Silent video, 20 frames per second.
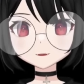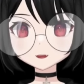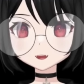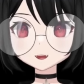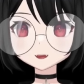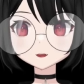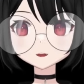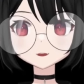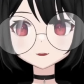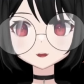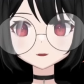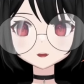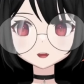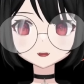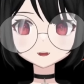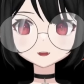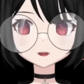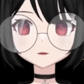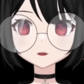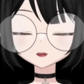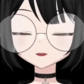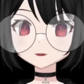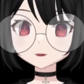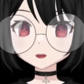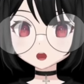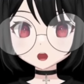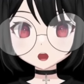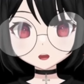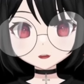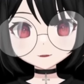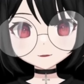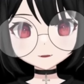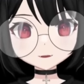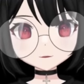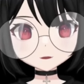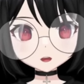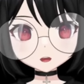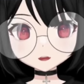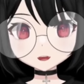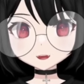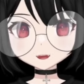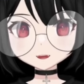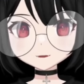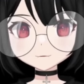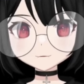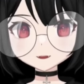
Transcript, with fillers: Doesn't mean the performances were bad.